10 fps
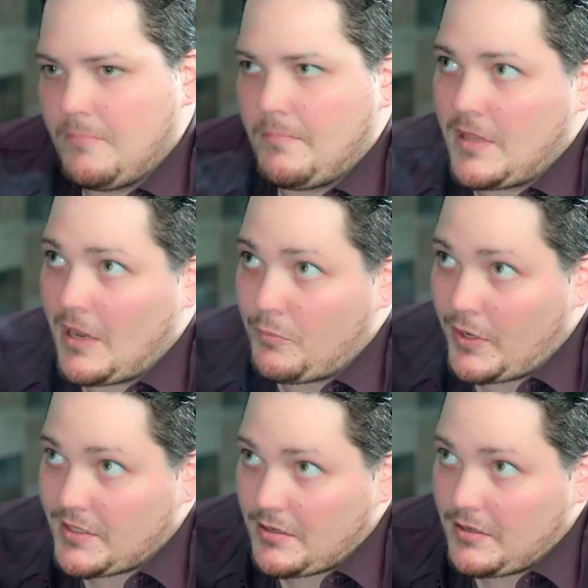then
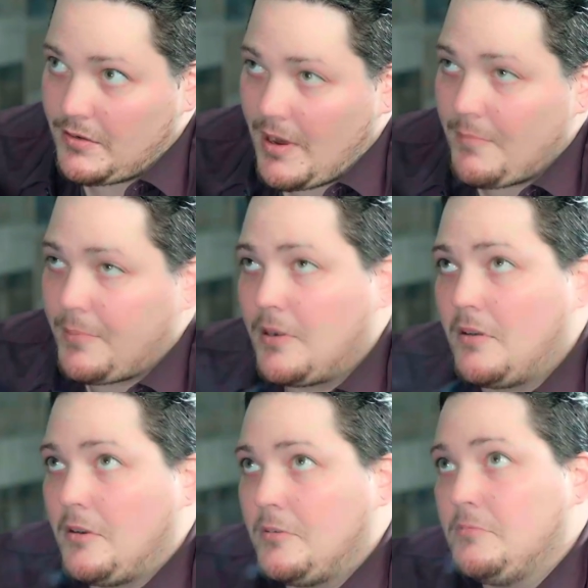went to
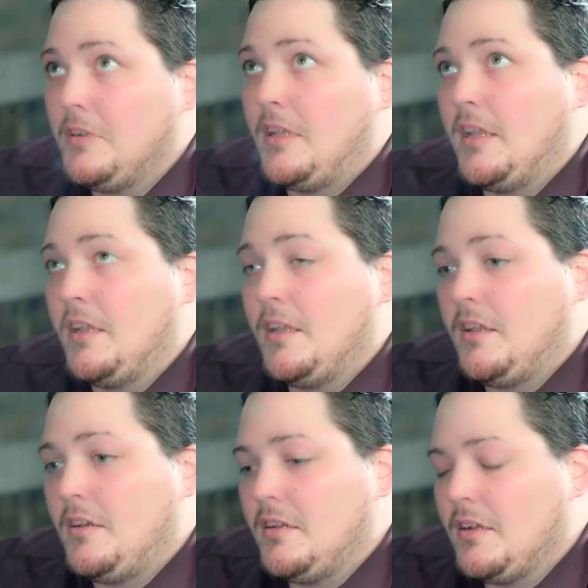Rampo,
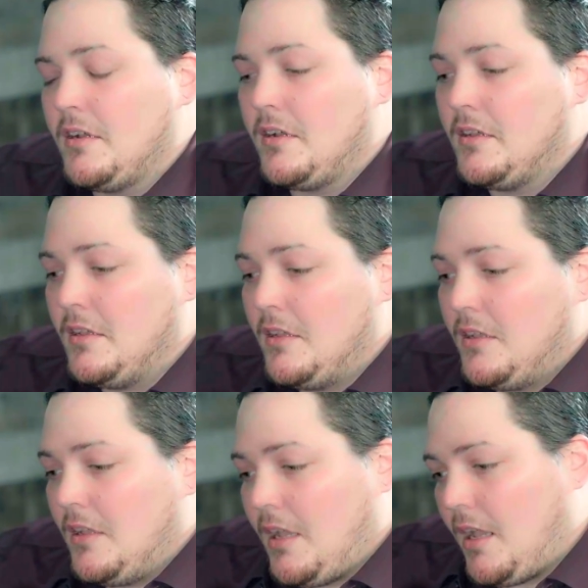and
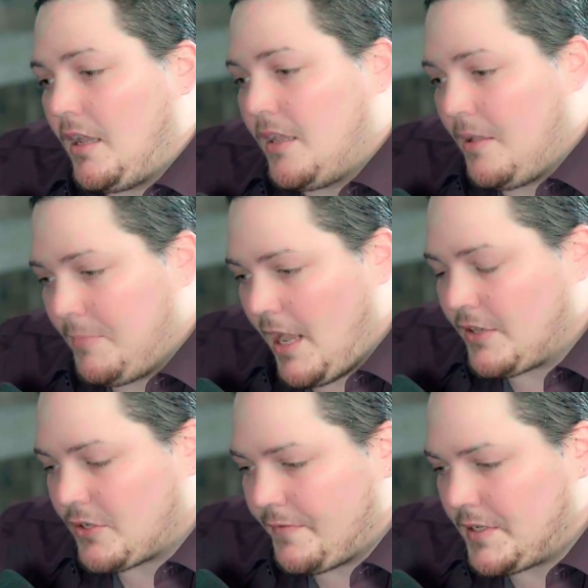I am an
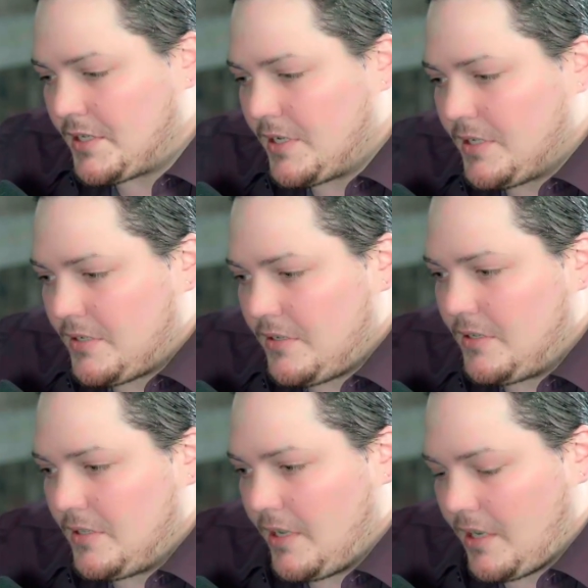astrophysicist,
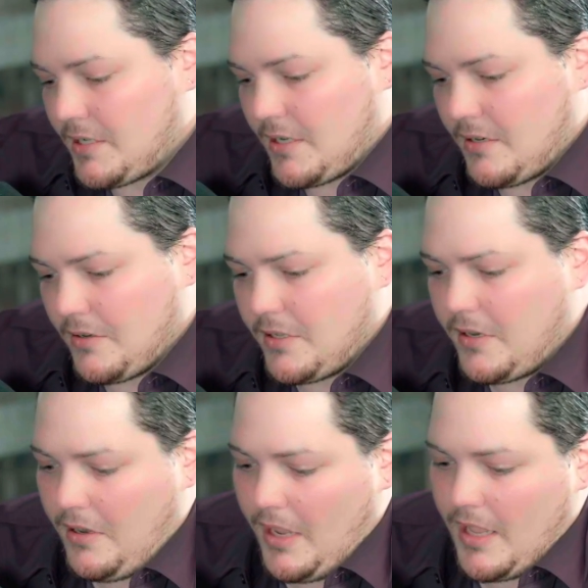like I said
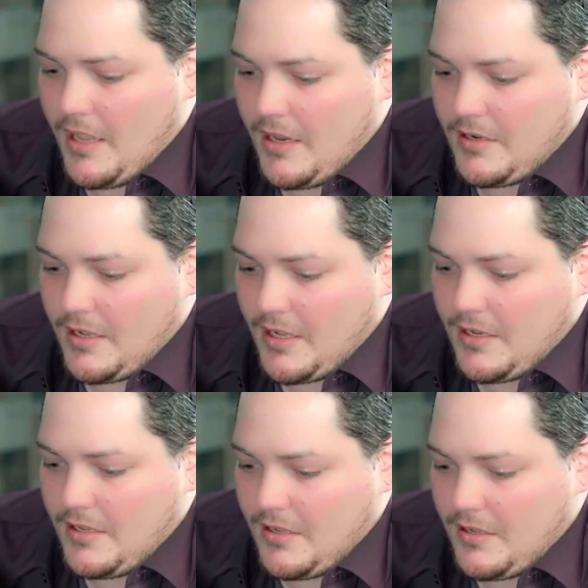earlier, and
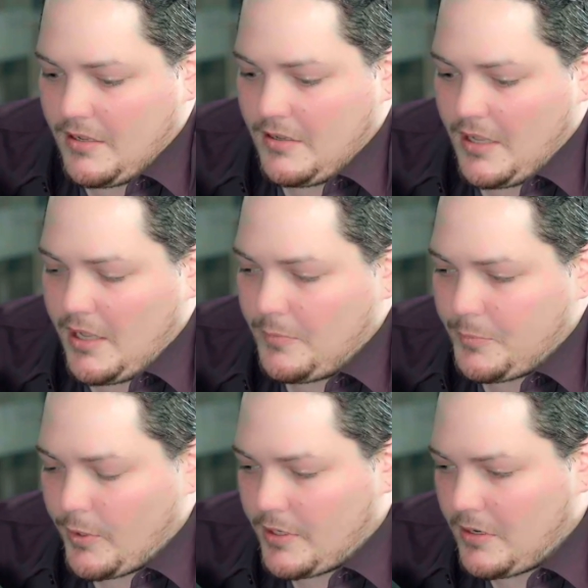I helped
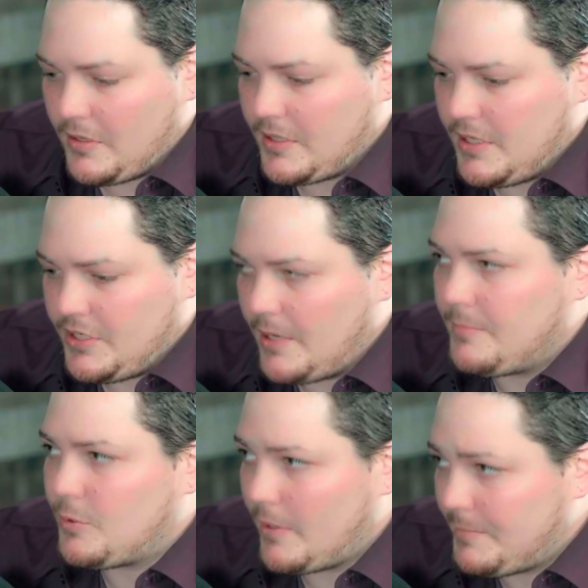work on the
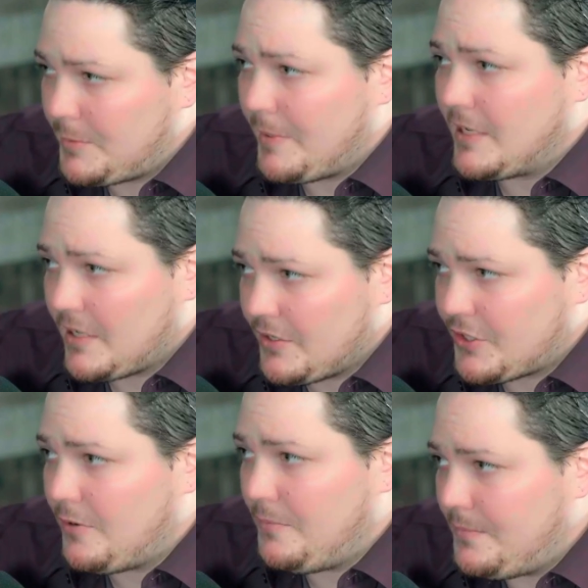James Webb Space
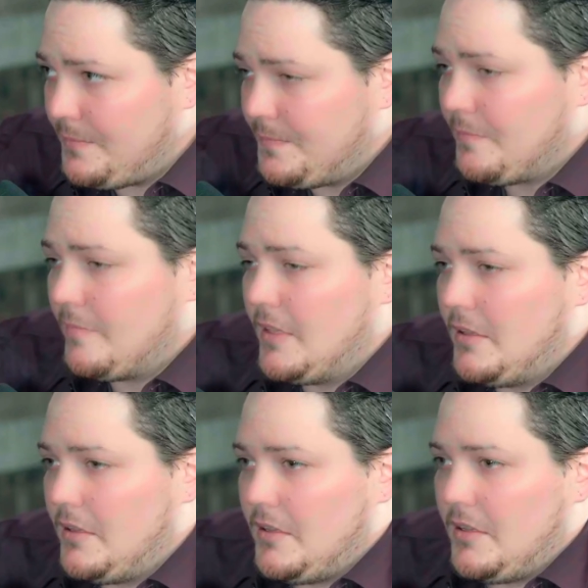Telescope,
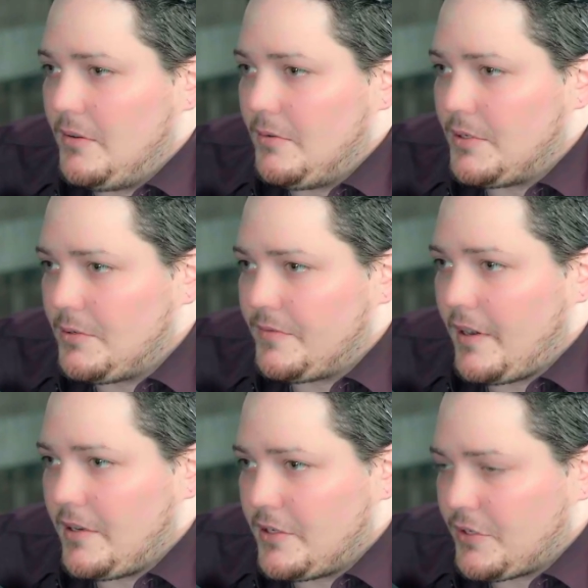which was
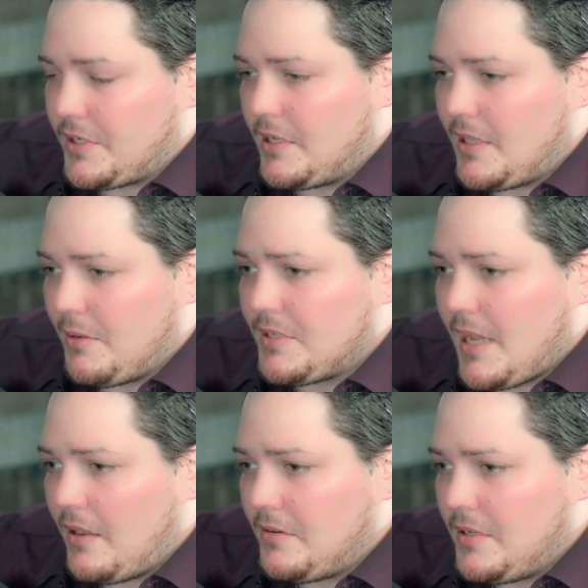very interesting. That was
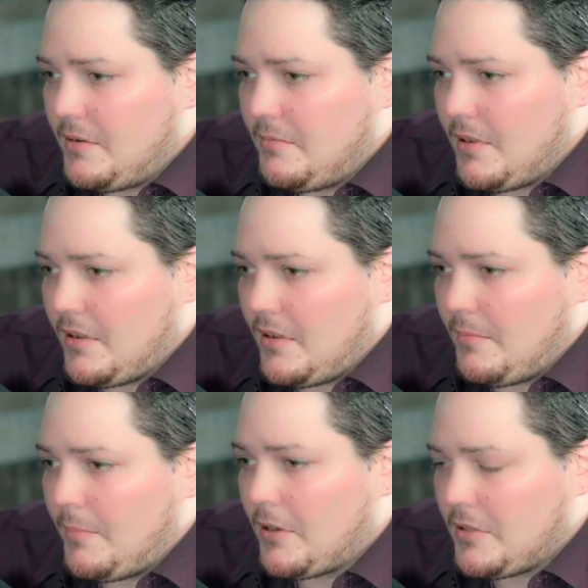down in
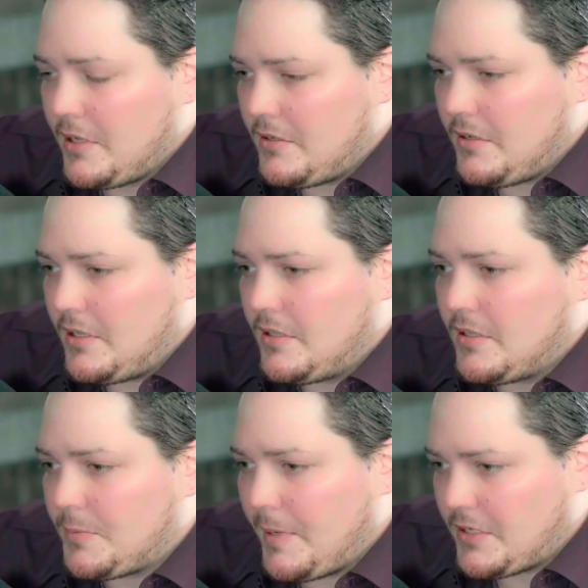Maryland in the
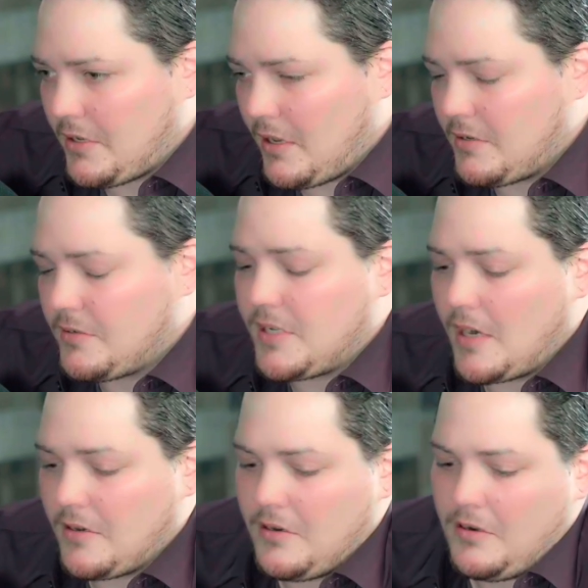Space Goddard
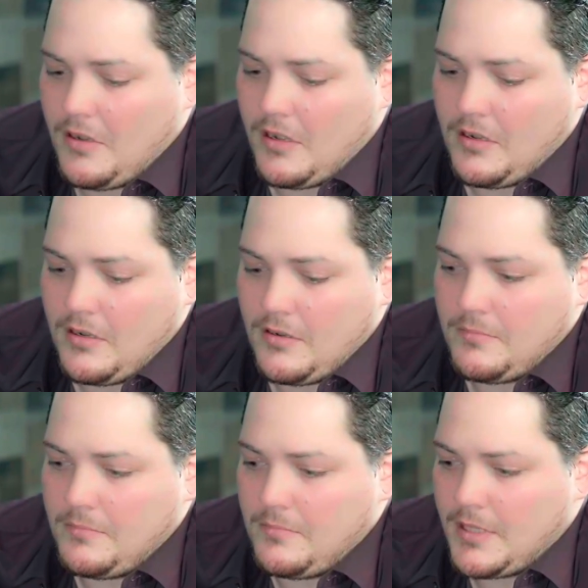Center.
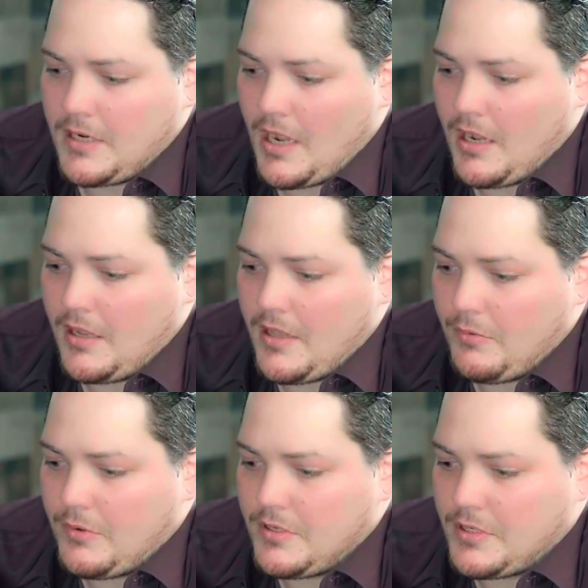The guy
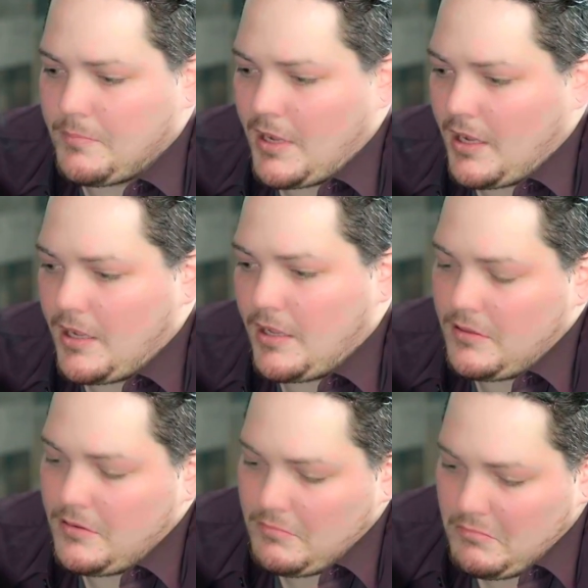that was
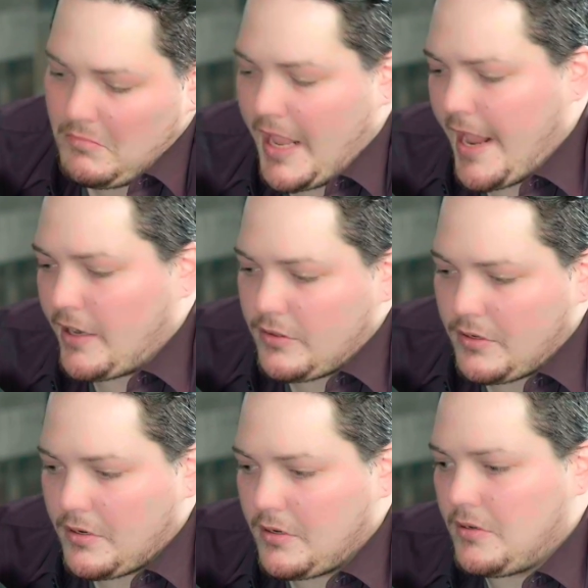my
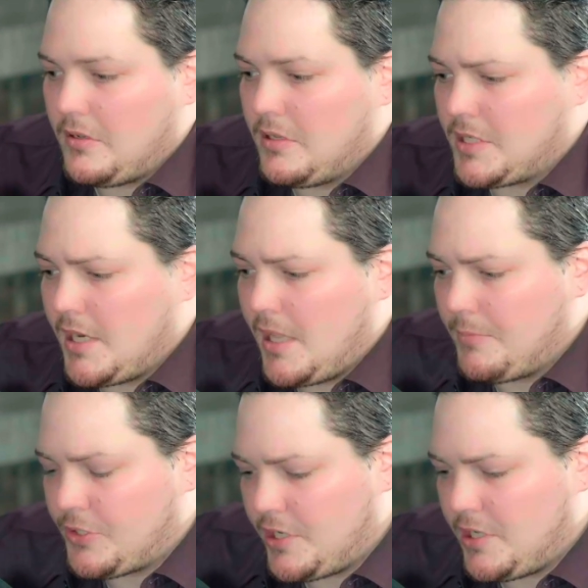handler, his name
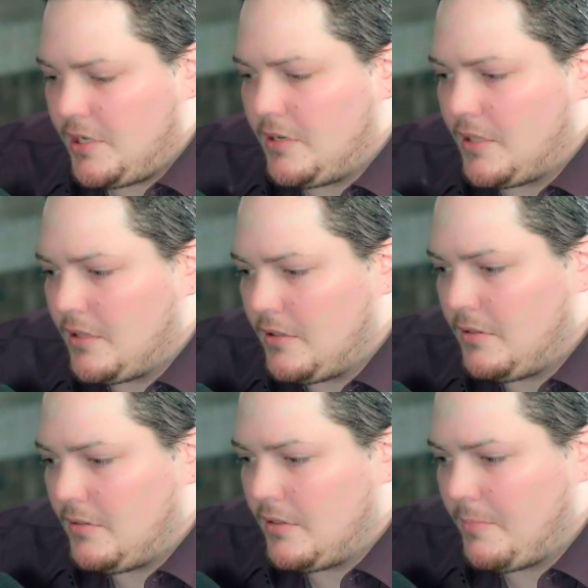is Gene,
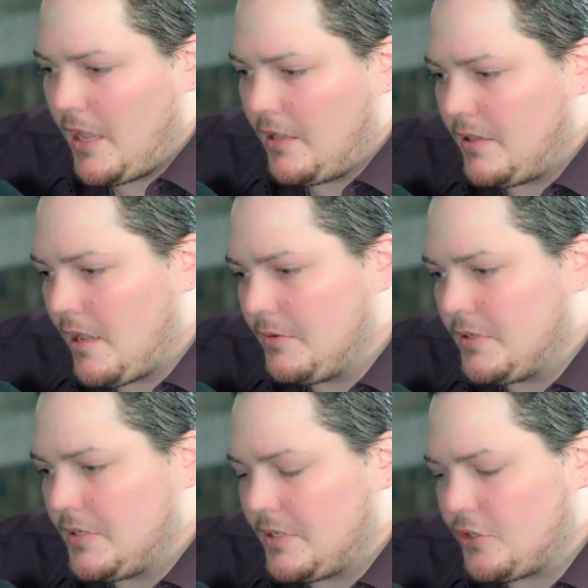and the man that
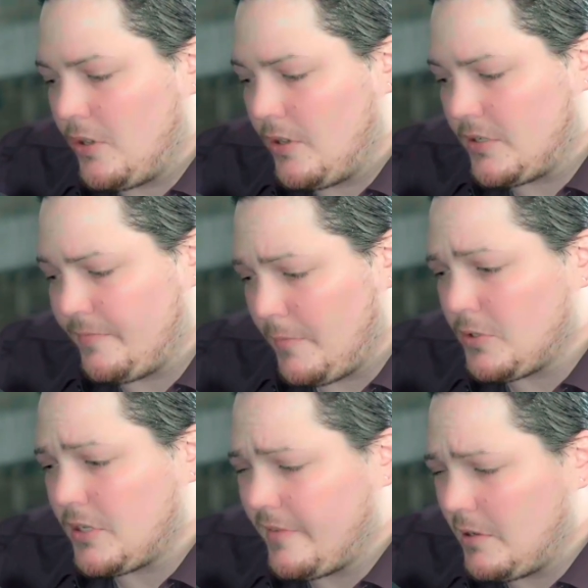was in charge of
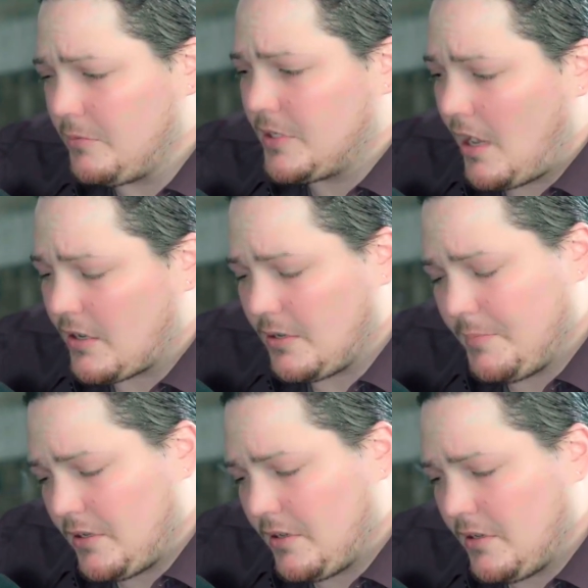most of it was Dr.
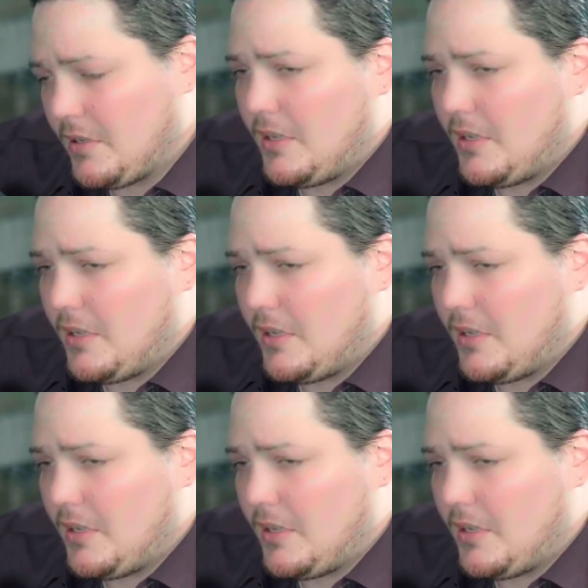Miller.